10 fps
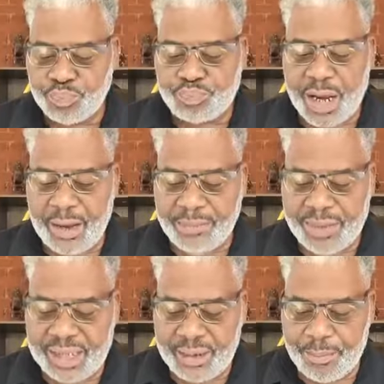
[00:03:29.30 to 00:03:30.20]

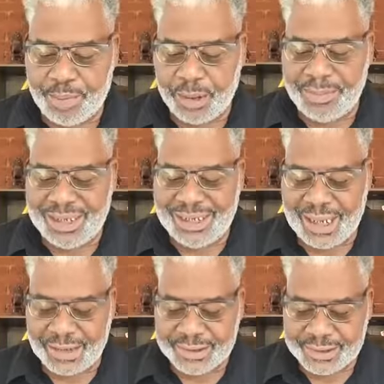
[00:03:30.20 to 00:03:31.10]

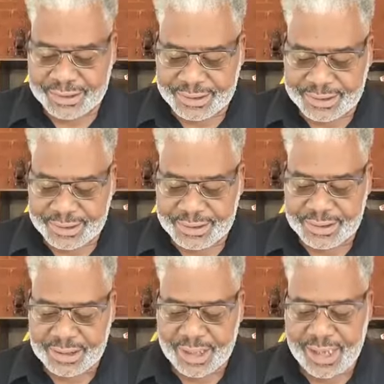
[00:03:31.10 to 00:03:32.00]
Parmenas,
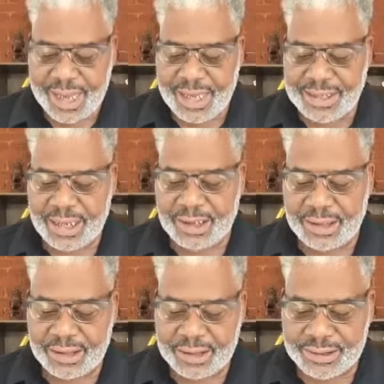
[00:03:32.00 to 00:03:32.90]
and
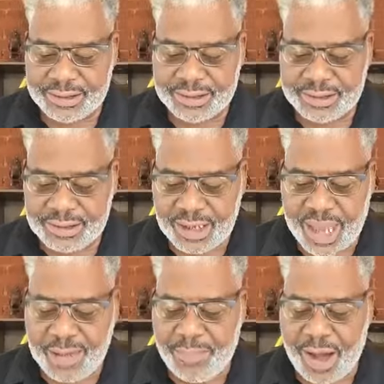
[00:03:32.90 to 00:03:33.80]
Nicholas,
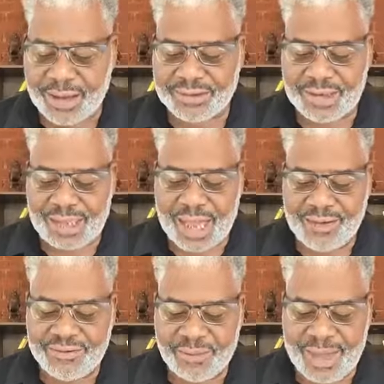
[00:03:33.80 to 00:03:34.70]
a
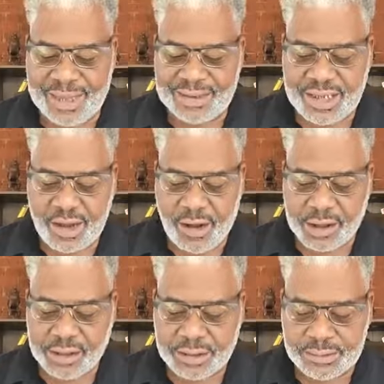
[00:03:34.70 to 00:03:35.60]
proselyte from Antioch,
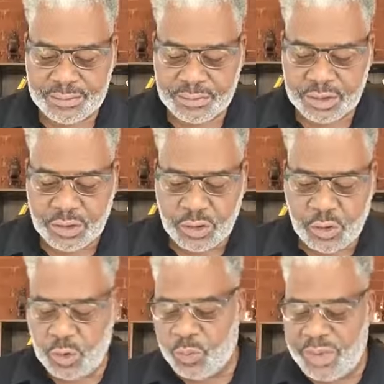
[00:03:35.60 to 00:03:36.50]

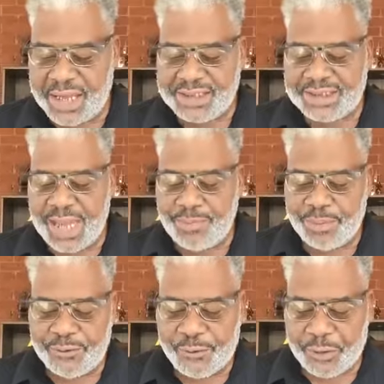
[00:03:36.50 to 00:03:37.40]
whom they set
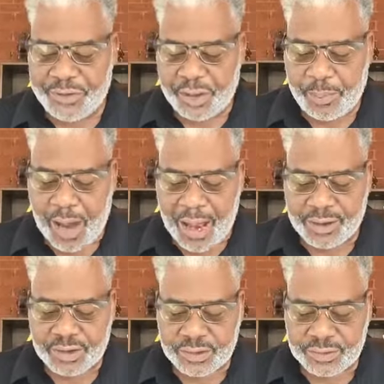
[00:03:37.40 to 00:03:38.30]
before the
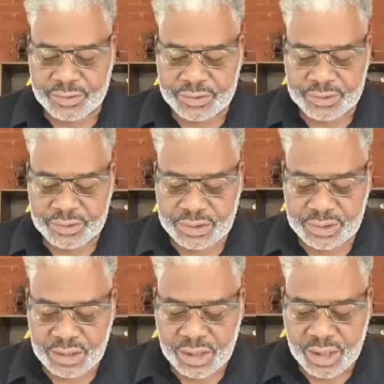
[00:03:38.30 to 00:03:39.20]
apostles.
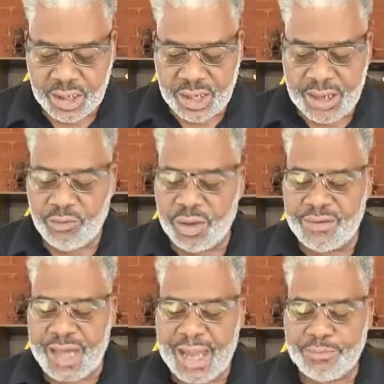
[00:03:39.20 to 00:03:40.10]
And when
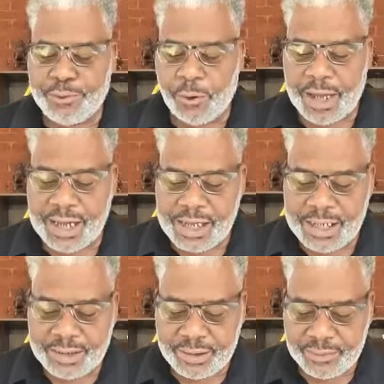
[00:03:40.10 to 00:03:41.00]
they had
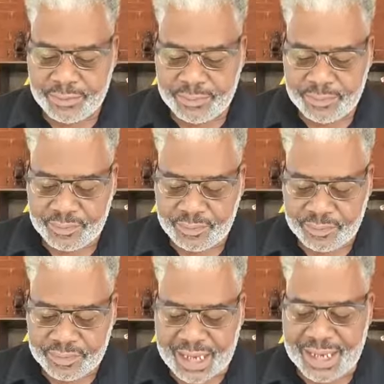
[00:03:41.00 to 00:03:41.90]
prayed,
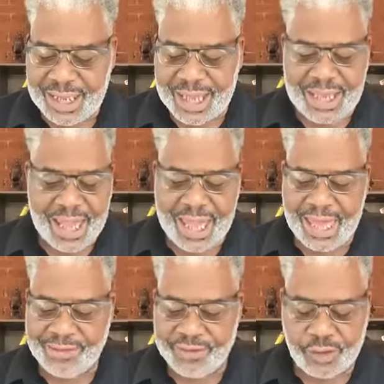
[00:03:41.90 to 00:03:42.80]
they laid
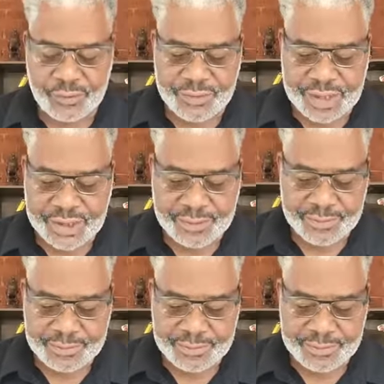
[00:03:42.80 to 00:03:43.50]
hands on them.